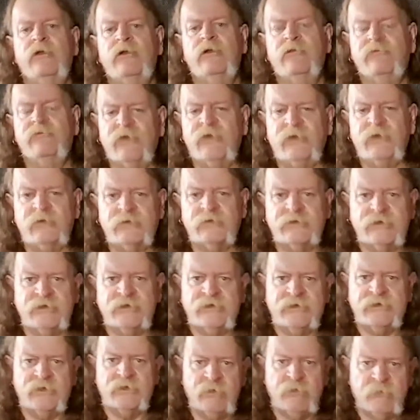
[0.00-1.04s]
fealty
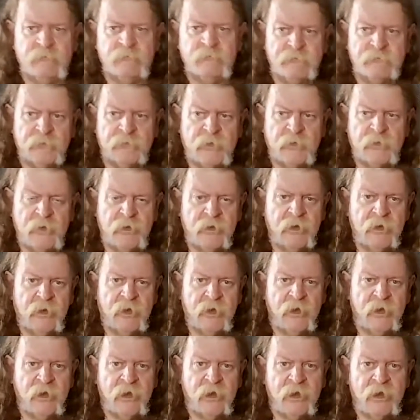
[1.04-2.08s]
to him.
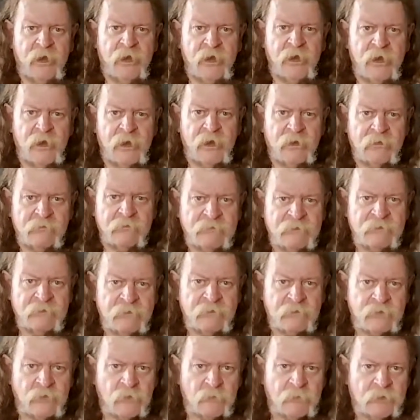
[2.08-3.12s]
Uh, there are a
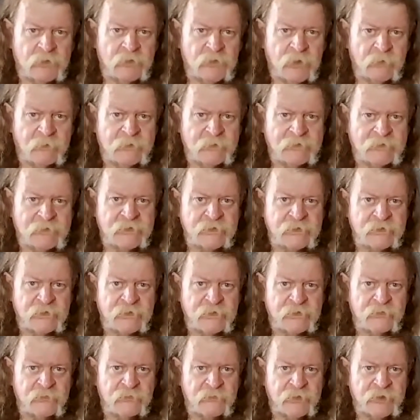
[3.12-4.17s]
couple of comments, I
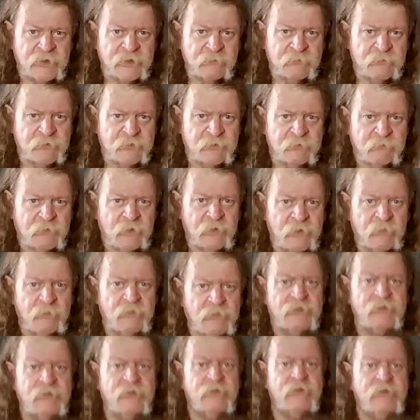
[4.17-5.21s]
can't read them at the moment
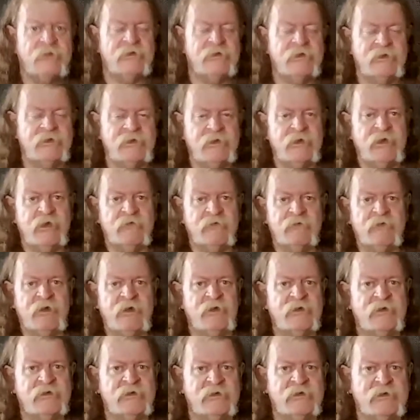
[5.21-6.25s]
because I don't have
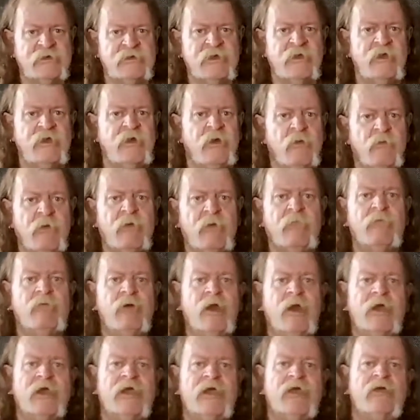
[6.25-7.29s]
glasses. When
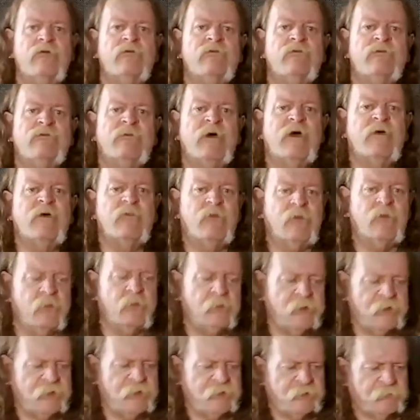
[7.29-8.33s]
Bragi comes back we'll
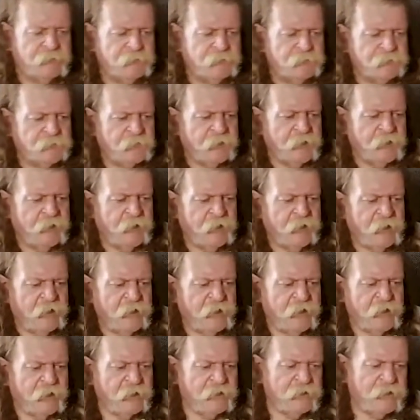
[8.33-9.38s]
read them.
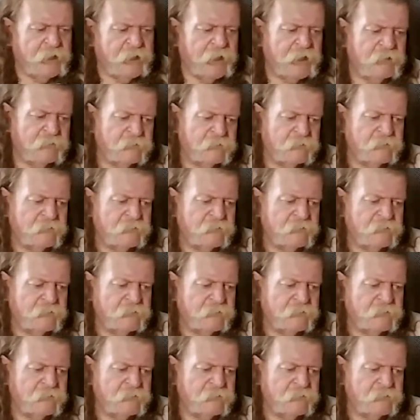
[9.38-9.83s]
Now,